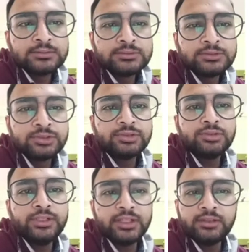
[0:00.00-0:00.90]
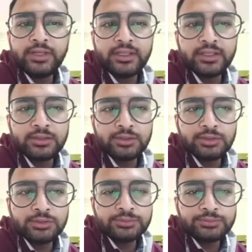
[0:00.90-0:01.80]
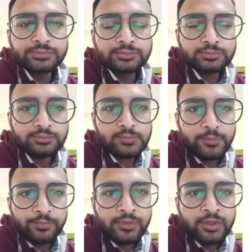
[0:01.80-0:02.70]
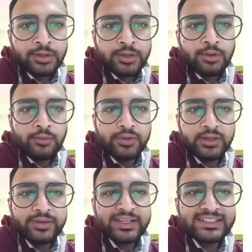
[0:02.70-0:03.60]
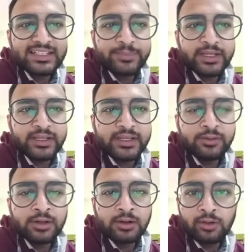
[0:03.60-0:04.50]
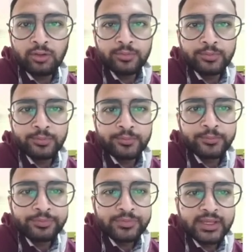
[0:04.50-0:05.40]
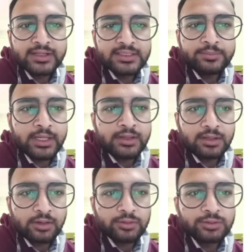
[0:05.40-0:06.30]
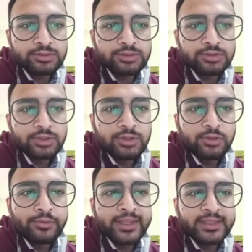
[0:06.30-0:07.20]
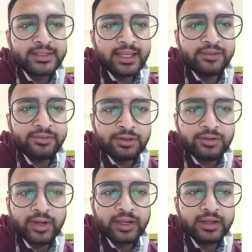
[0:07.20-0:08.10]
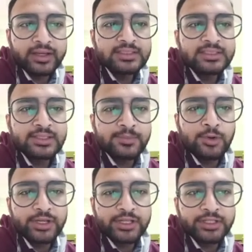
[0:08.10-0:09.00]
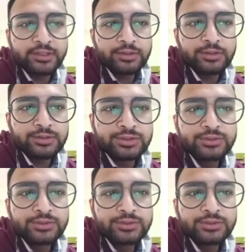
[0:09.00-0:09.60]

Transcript: So here we can go. We were sleeping in our room. It's a main clause. When the telephone rang, it's a subordinate clause.